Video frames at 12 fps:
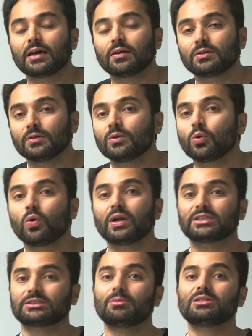the lower
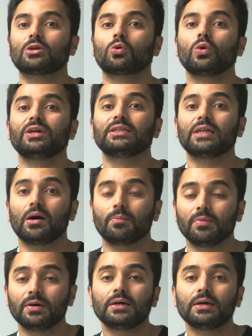extremities are going numb.